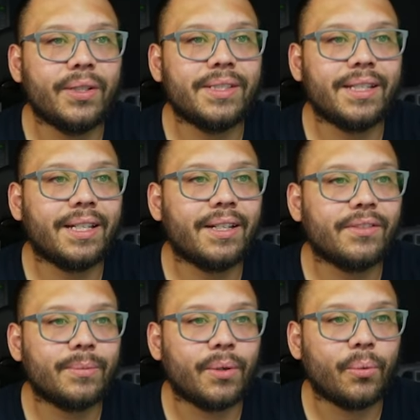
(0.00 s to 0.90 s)
So you can see they have
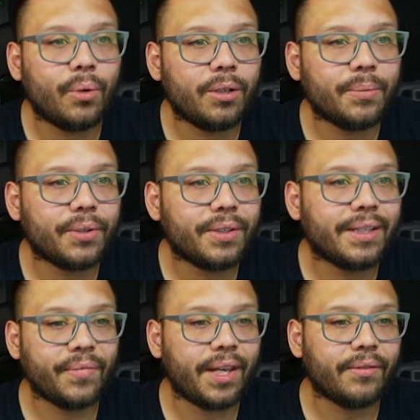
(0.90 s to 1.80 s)
some at Walmart.
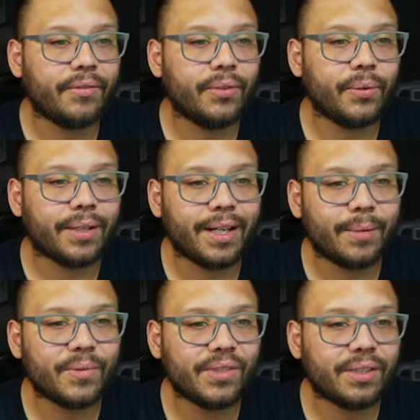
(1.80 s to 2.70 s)
They have a few on
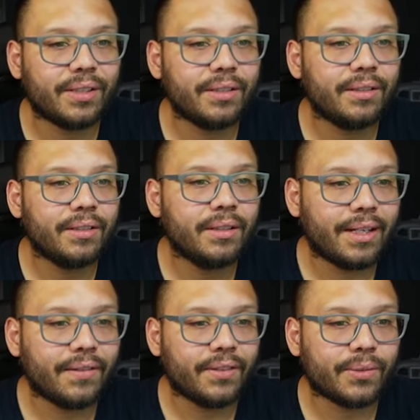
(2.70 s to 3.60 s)
Amazon. They
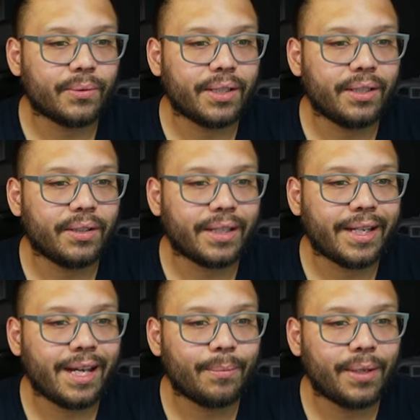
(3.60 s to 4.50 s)
have this one right here, the
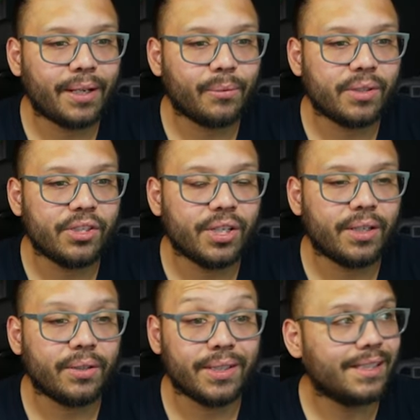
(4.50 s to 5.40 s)
cat pad with
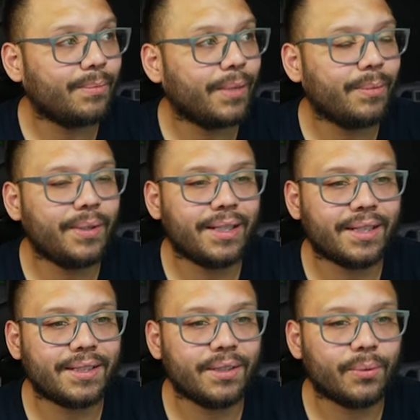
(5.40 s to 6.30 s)
gel. This might be
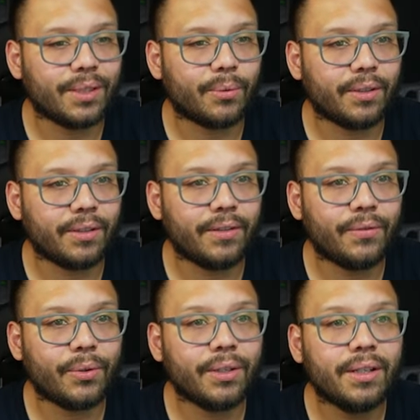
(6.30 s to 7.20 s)
actually the one that we're looking
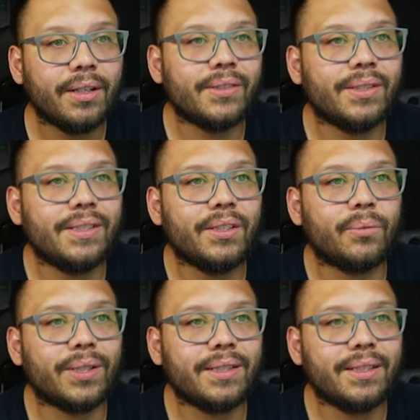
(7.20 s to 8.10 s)
for. As you can see,
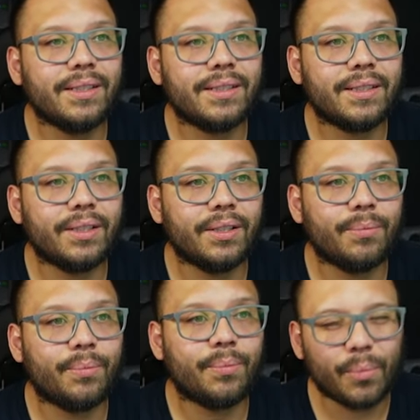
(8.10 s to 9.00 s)
the rest of these
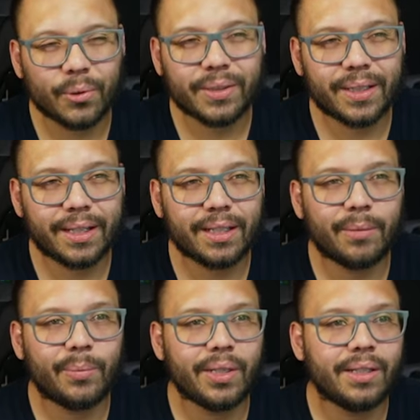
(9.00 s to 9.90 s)
could most likely
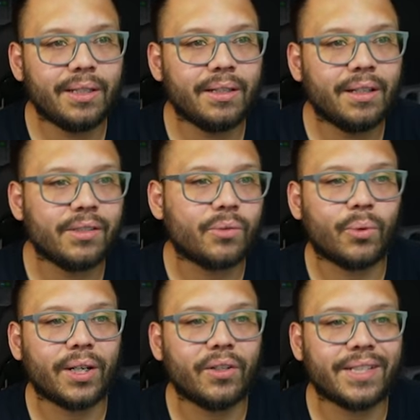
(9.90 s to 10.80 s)
be just
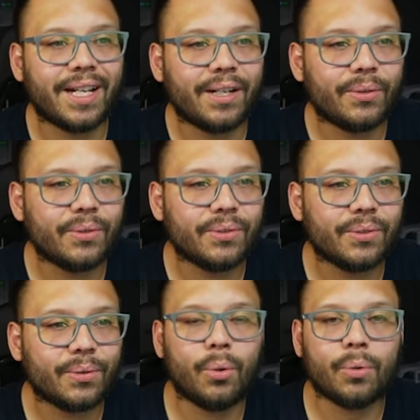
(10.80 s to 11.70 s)
regular
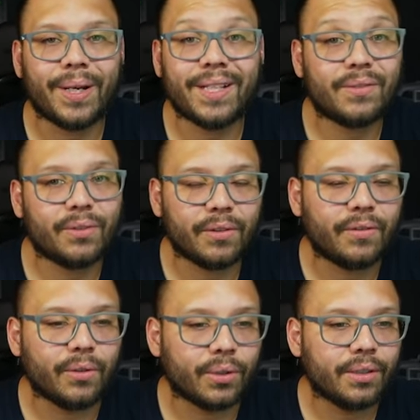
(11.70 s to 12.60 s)
towels or mats for the
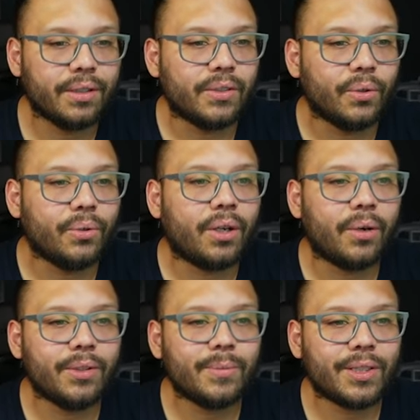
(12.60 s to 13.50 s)
floor. So
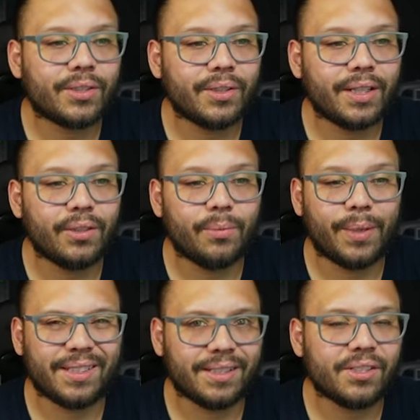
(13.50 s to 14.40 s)
always make sure that you
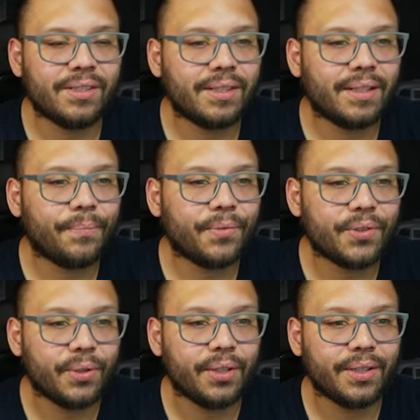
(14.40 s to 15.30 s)
pay attention to that.
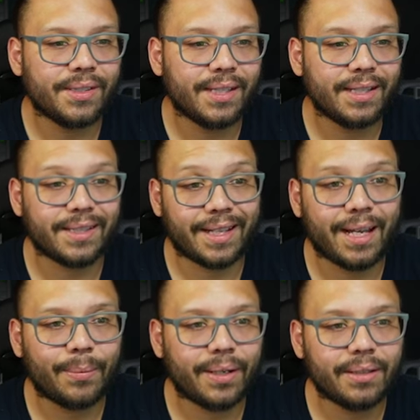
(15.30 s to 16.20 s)
So here you can see that it's a
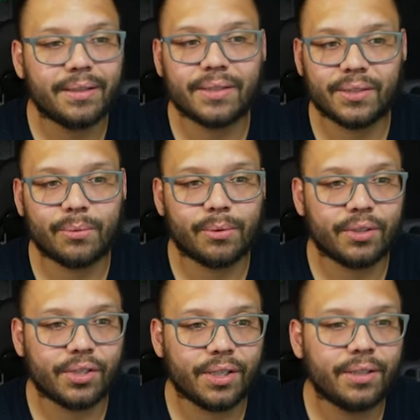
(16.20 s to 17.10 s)
cat pad. This is the one with
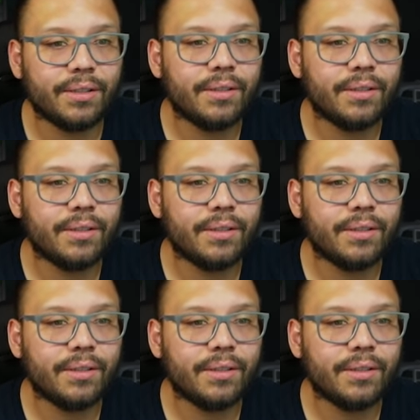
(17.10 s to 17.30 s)
the gel.